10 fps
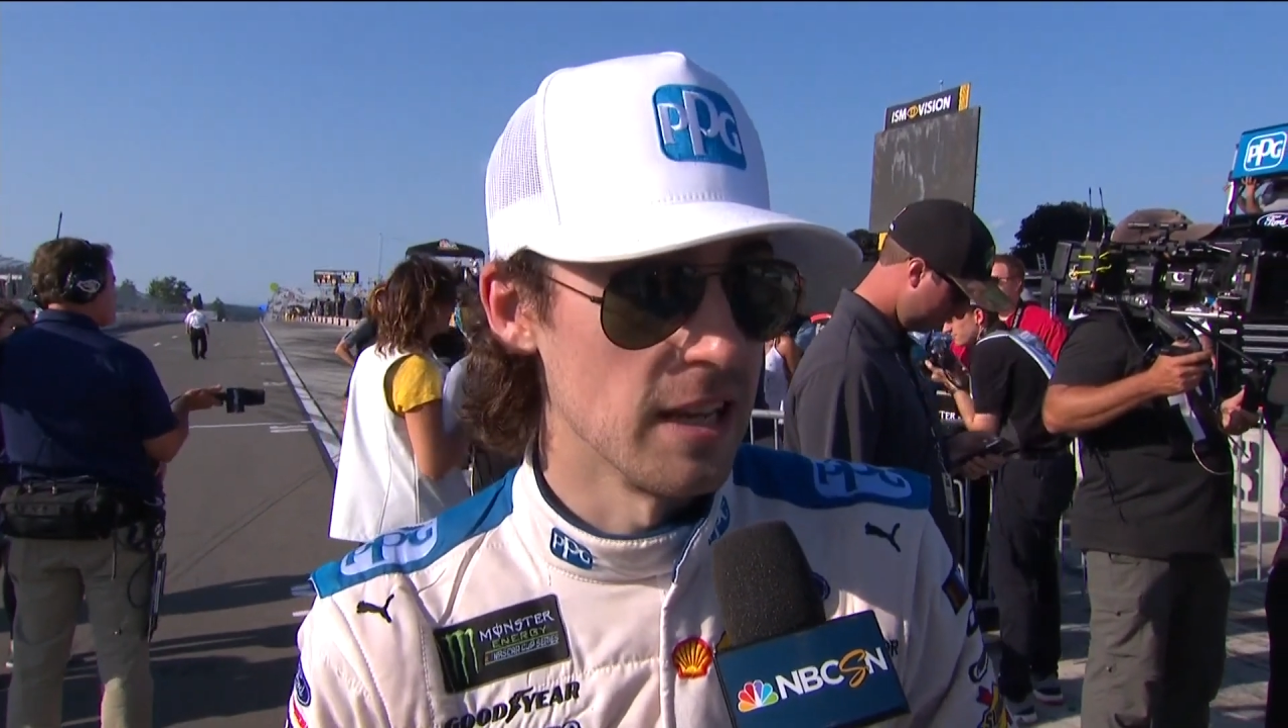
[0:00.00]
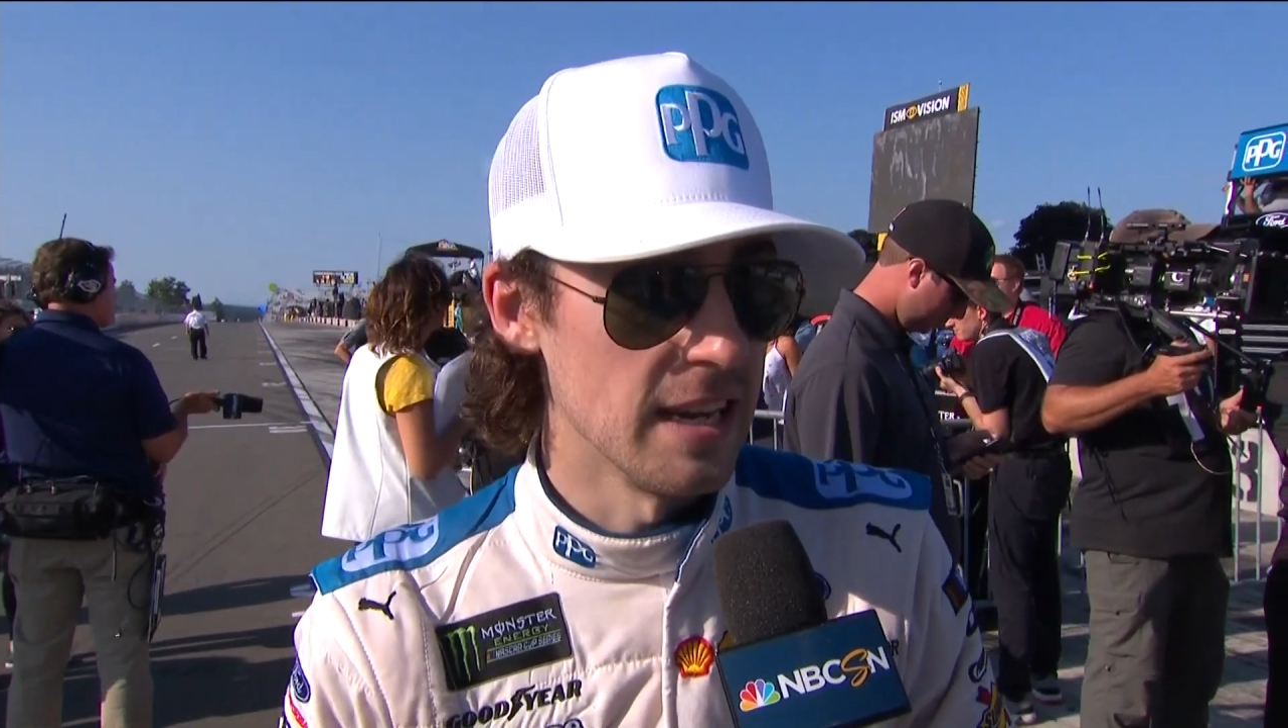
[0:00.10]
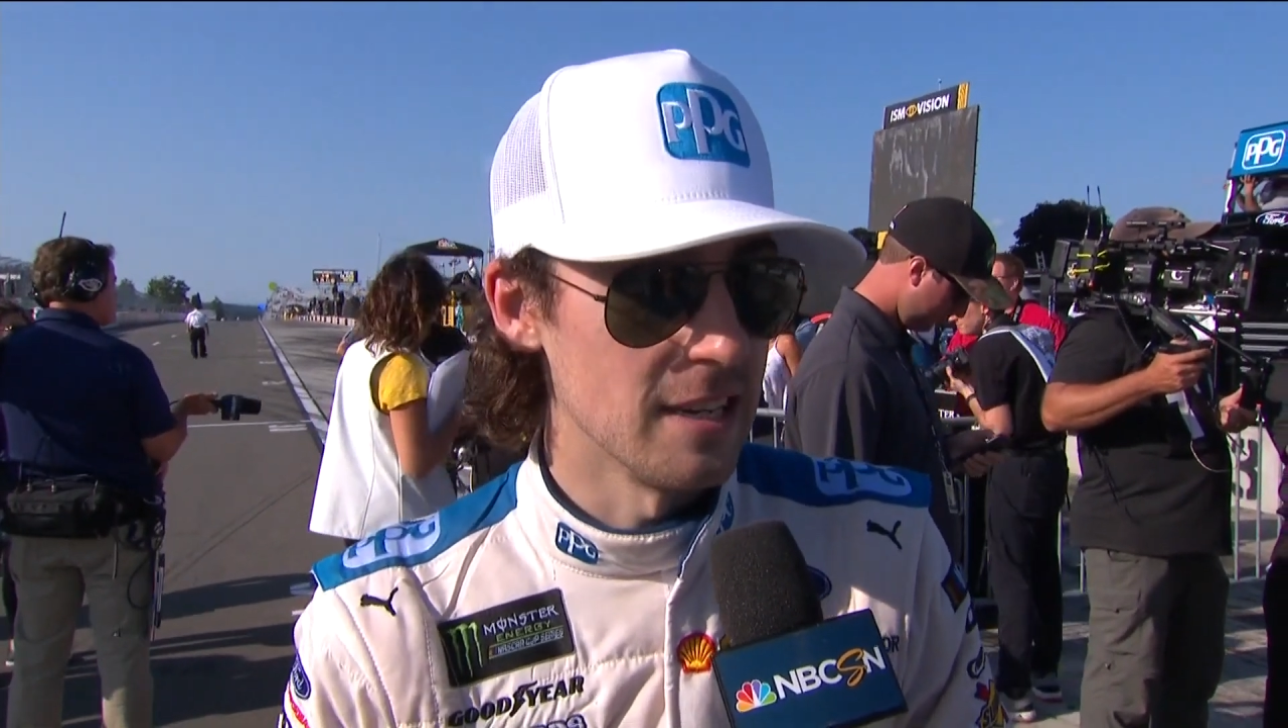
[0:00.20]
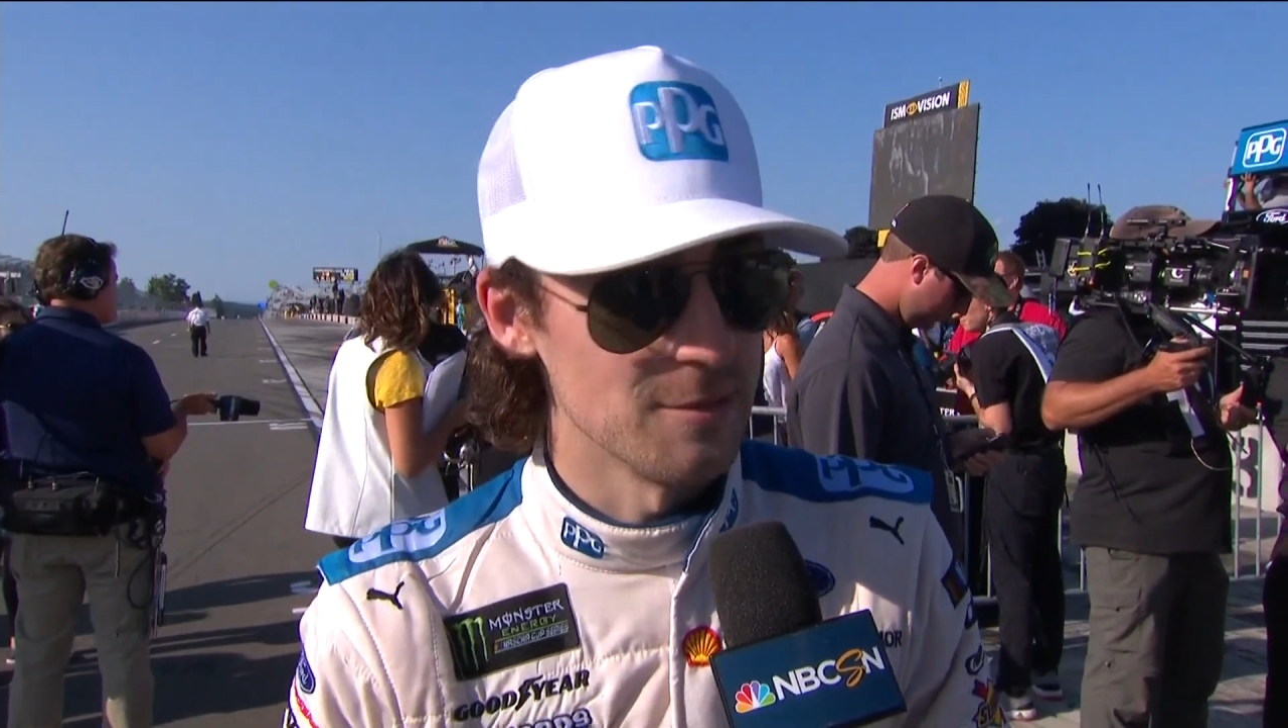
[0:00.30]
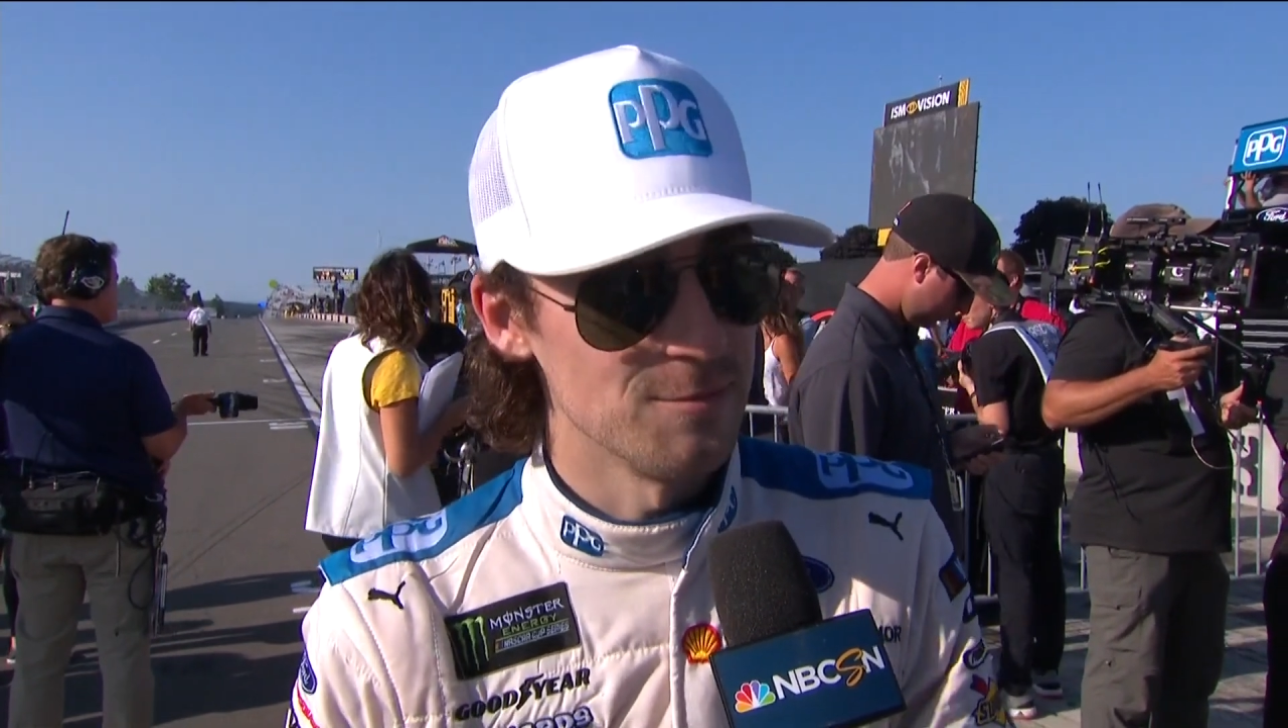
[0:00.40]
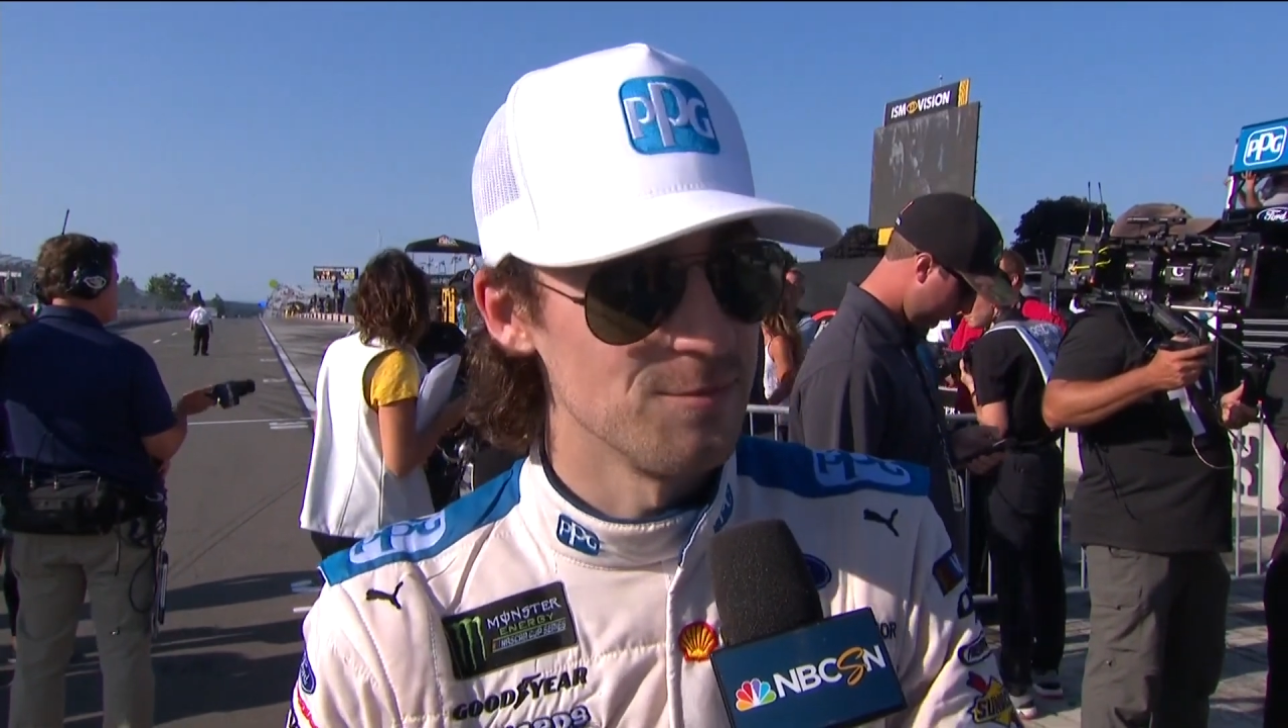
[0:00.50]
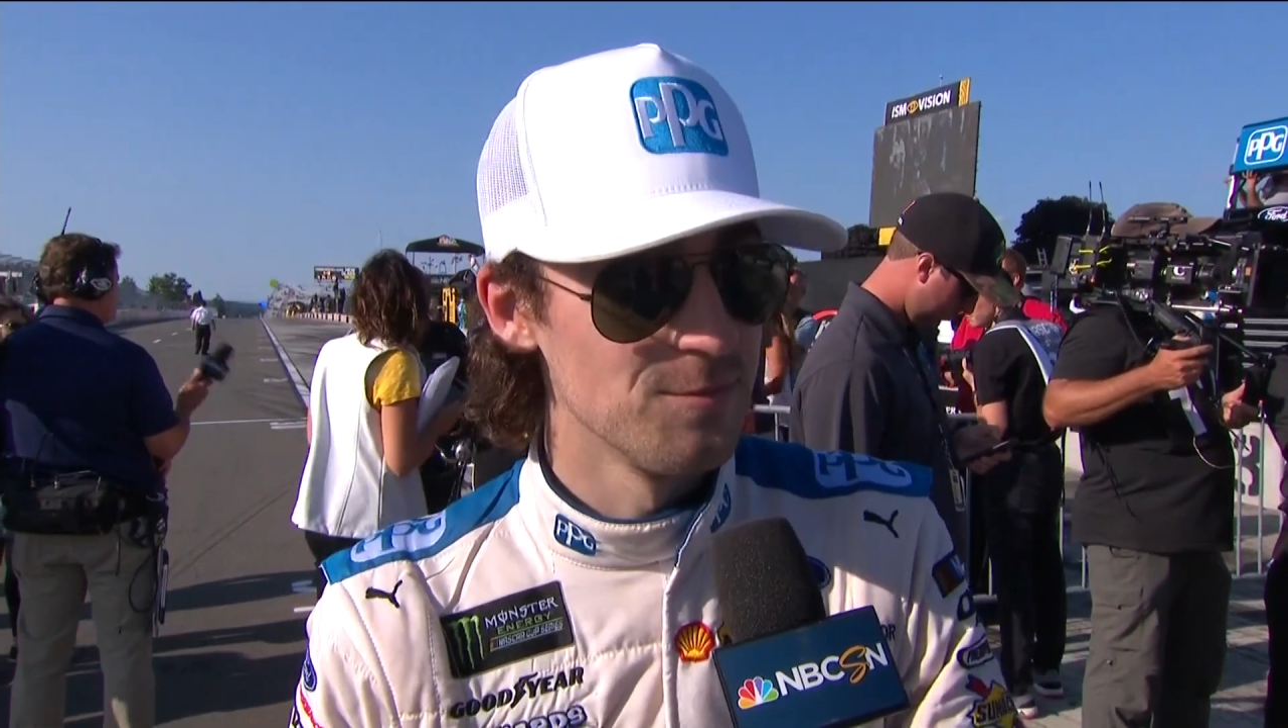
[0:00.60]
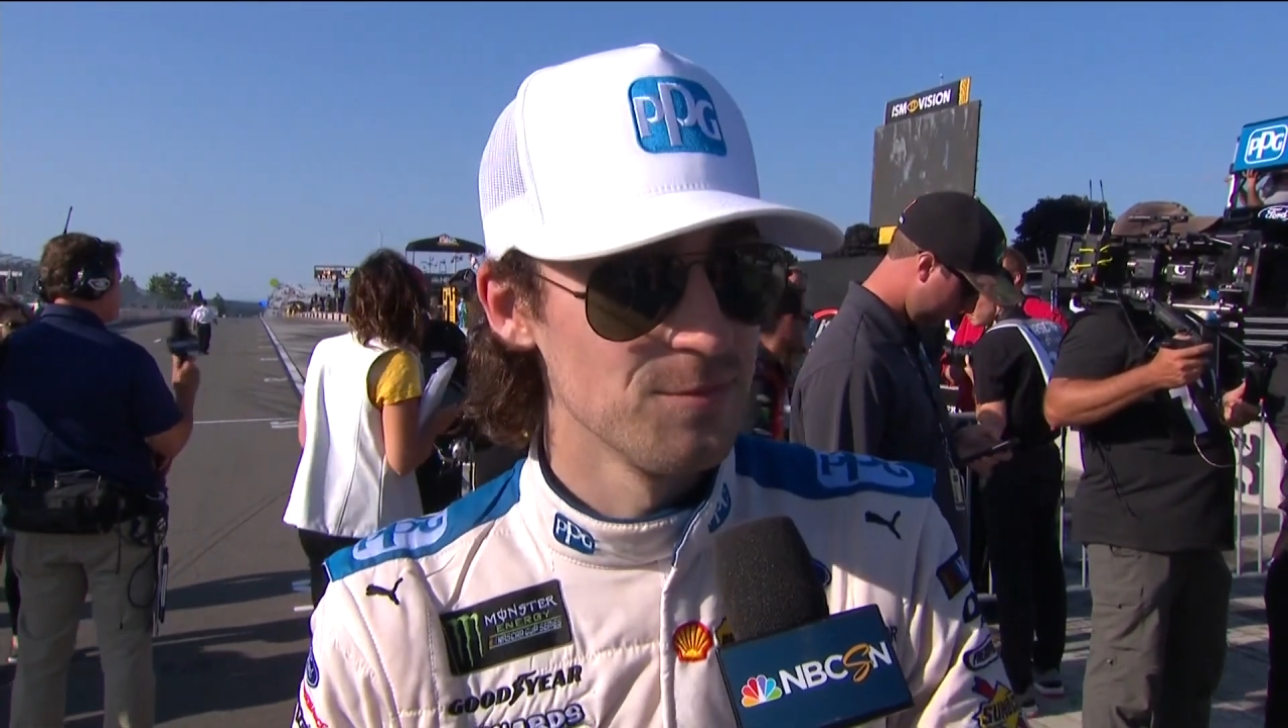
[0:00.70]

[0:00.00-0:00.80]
a lane and